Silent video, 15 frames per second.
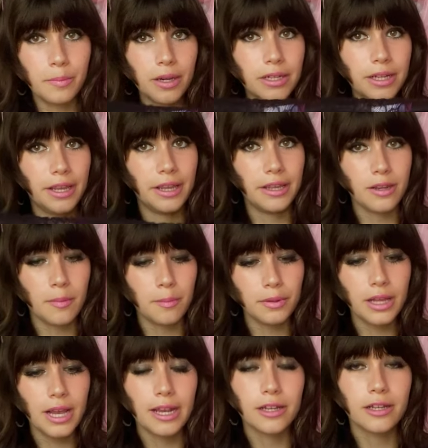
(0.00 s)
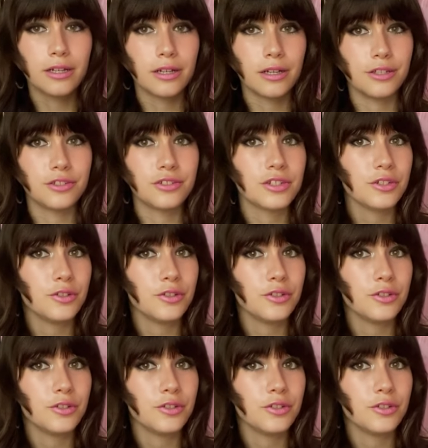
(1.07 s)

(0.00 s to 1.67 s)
but in black, because